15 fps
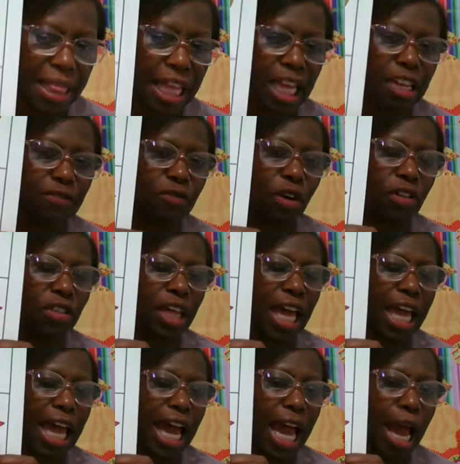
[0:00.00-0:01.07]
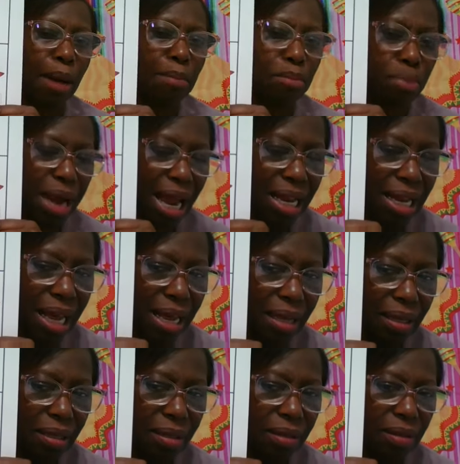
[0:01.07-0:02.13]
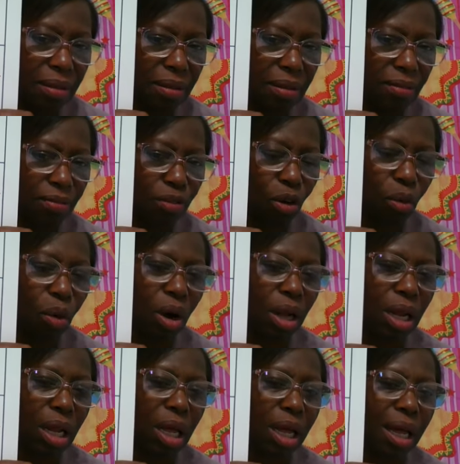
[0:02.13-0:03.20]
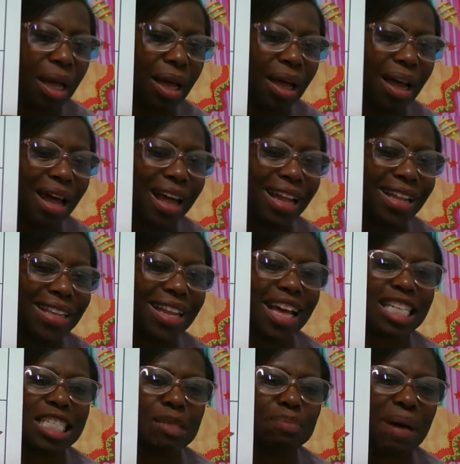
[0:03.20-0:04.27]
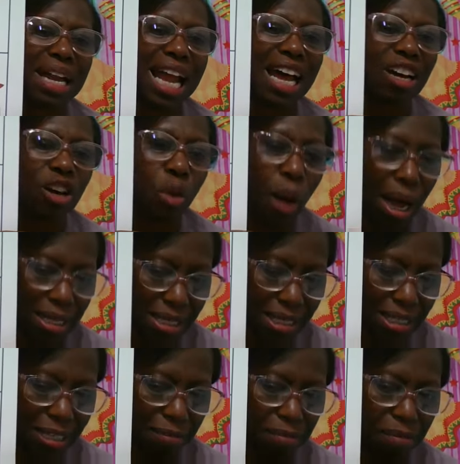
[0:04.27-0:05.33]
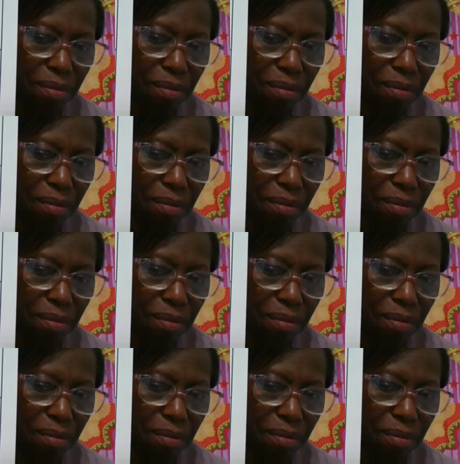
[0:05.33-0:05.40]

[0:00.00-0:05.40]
Then for the umbrella, for water, las paraguas.